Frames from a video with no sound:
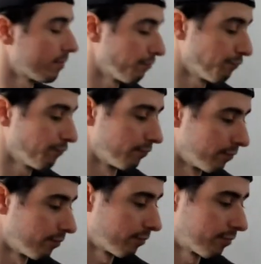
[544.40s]
I'm
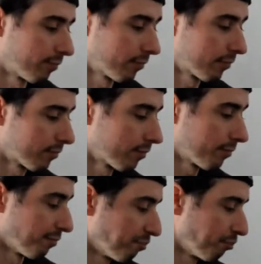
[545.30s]

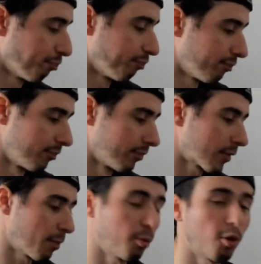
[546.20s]
going
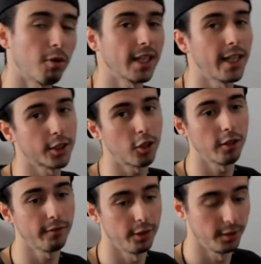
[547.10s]
to pull one last
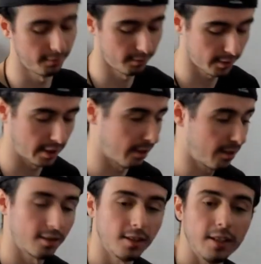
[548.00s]
card for you because
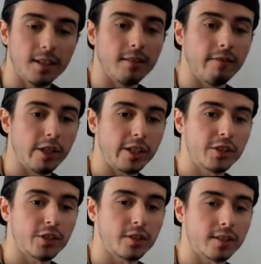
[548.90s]
it's very
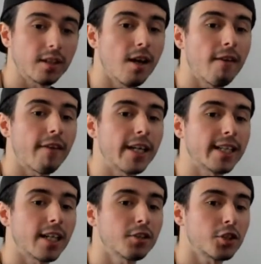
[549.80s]
interesting.
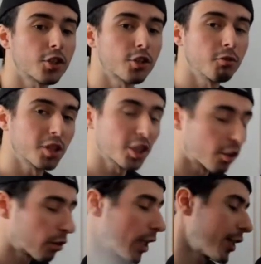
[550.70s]
Finding out the truth
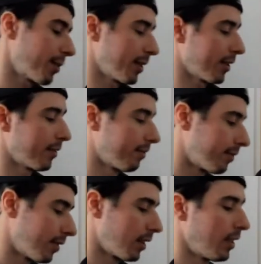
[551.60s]
crushed me.
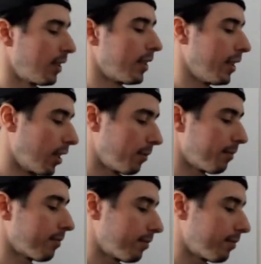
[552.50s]
Yep.